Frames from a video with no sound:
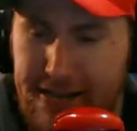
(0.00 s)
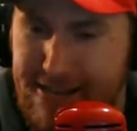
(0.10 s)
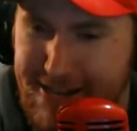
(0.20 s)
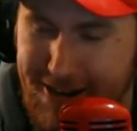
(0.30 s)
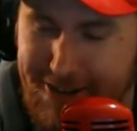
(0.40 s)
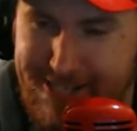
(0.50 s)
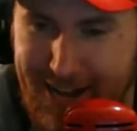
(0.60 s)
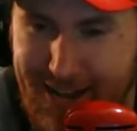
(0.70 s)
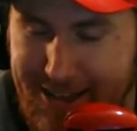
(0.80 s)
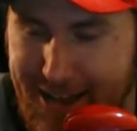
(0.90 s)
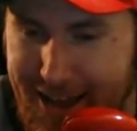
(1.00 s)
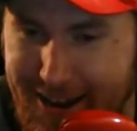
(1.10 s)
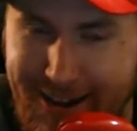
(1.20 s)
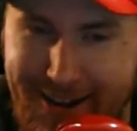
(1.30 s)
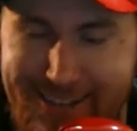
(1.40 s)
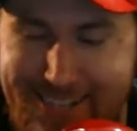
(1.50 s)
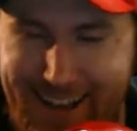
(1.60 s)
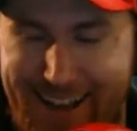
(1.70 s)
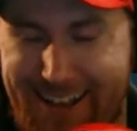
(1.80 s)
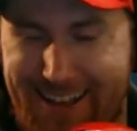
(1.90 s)
You know, it's kind of like that. You know, it's kind
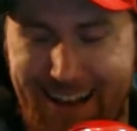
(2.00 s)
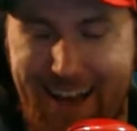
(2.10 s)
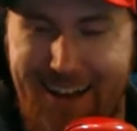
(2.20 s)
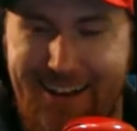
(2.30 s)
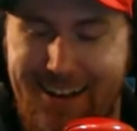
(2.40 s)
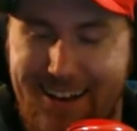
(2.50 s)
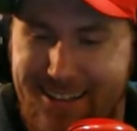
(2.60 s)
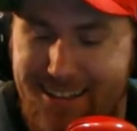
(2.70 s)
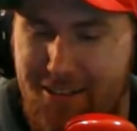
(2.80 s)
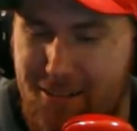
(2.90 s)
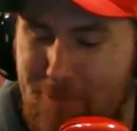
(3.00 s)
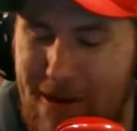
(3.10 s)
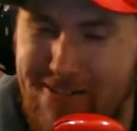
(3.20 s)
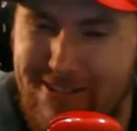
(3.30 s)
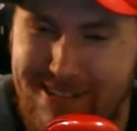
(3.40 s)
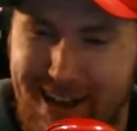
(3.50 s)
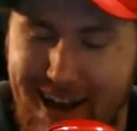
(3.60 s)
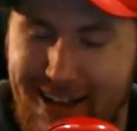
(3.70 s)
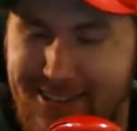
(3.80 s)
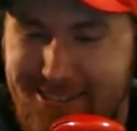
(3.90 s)
of like, yeah. They're the better
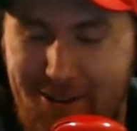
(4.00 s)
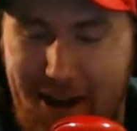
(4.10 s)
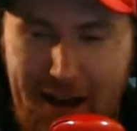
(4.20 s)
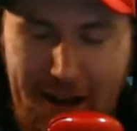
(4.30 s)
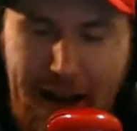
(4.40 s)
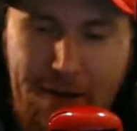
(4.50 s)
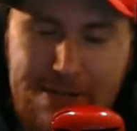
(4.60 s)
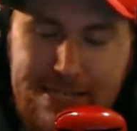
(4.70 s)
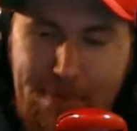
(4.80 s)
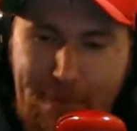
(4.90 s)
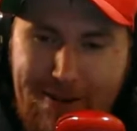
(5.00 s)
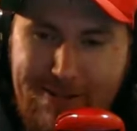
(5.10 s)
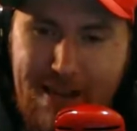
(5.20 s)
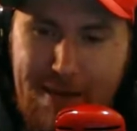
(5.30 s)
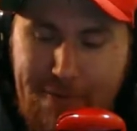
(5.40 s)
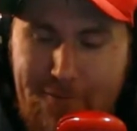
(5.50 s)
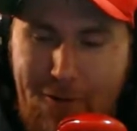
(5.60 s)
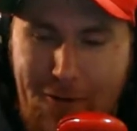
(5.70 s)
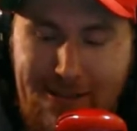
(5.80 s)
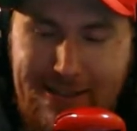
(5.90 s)
side. So uh, I wouldn't say better side, but
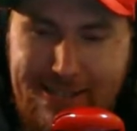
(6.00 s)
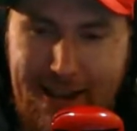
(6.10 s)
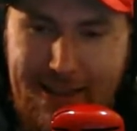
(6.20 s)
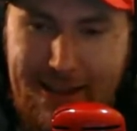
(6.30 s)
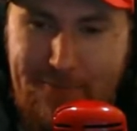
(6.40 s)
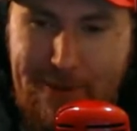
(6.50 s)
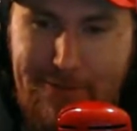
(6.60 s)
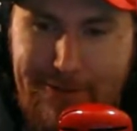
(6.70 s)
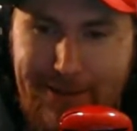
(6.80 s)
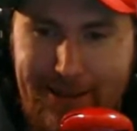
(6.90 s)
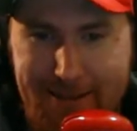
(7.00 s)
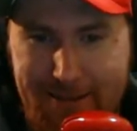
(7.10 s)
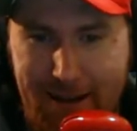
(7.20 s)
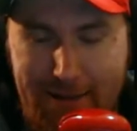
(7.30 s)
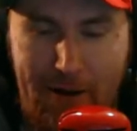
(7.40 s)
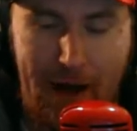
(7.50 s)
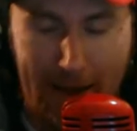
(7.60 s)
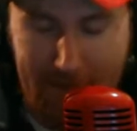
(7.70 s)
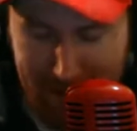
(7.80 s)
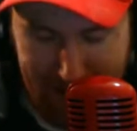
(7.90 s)
more the side that people don't like to talk about.
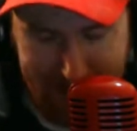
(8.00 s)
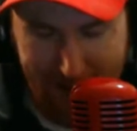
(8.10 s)
I'm in Ontario.